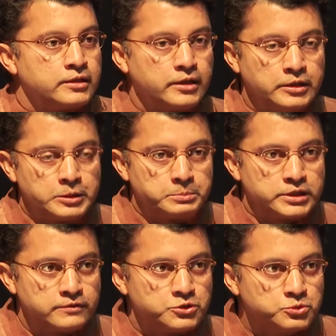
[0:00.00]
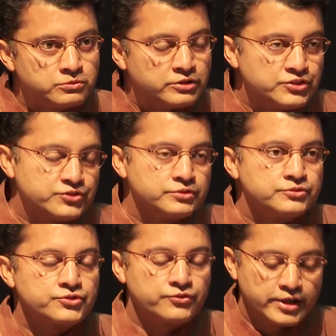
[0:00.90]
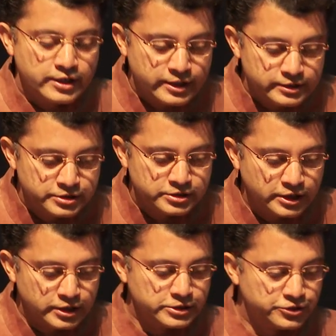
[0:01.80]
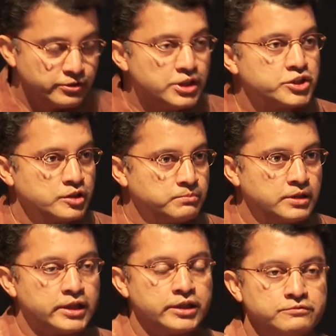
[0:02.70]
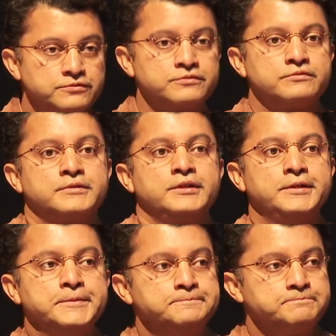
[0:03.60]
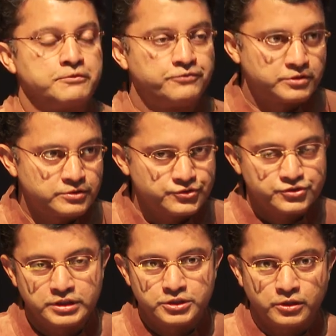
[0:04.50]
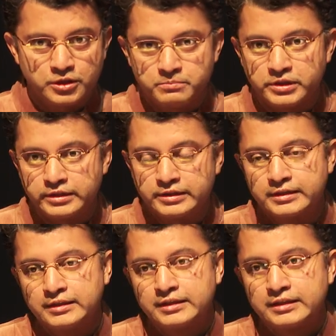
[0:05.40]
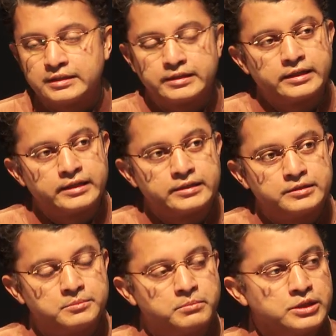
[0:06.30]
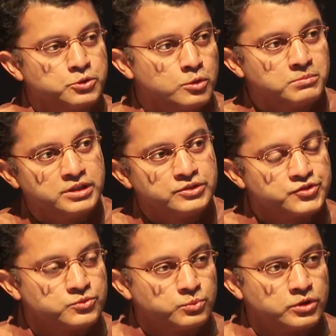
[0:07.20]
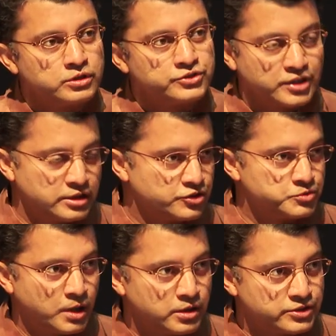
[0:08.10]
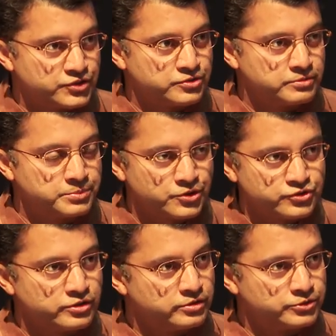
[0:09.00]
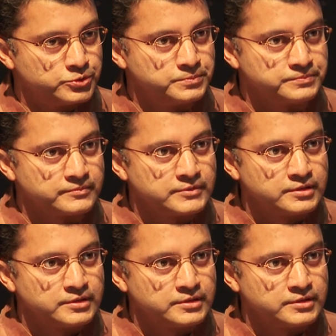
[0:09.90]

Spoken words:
But there were two reasons that it really shaped my life. First, it taught me that by no means was I the smartest person in the room.